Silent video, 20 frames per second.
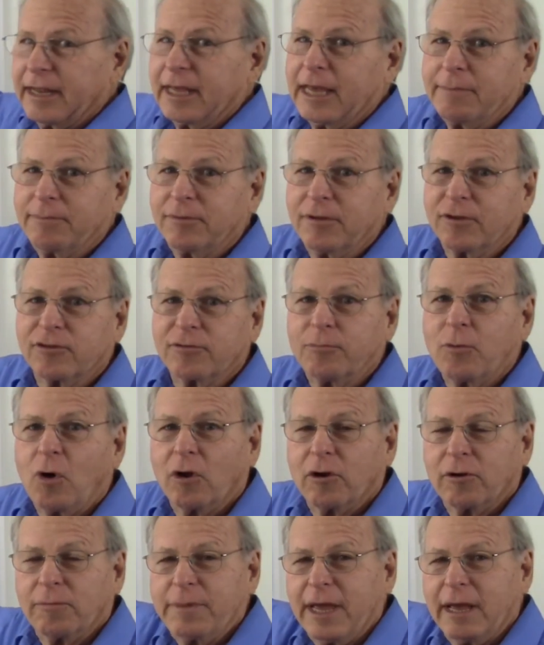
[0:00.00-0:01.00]
to keep this
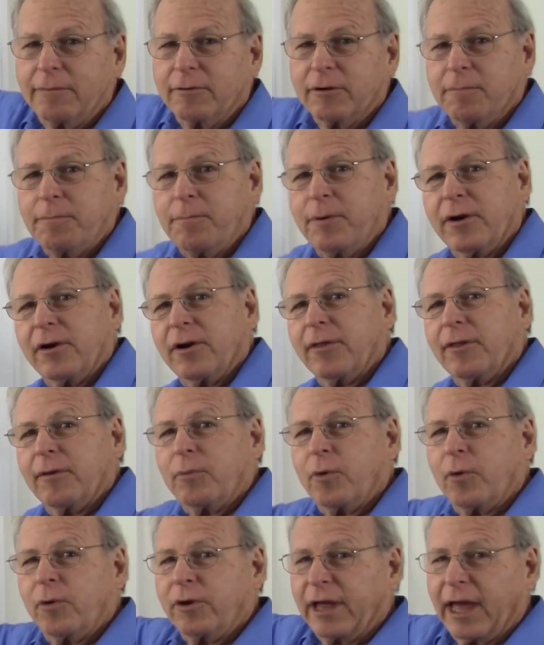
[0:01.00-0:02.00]
small to be able to put it on the
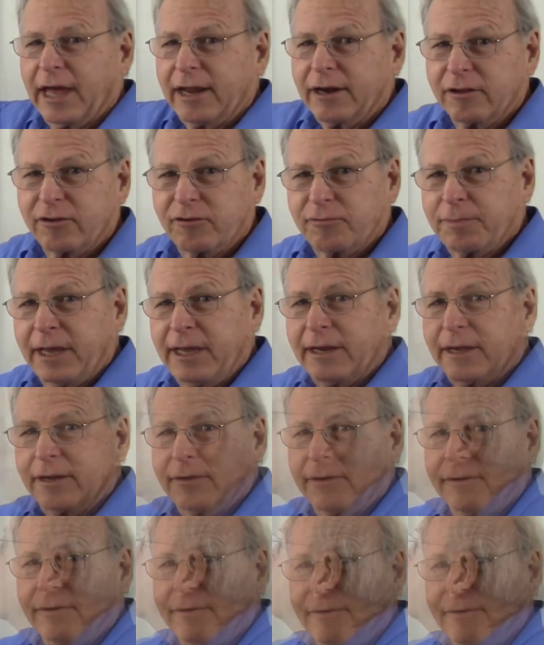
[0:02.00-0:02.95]
board and explain it.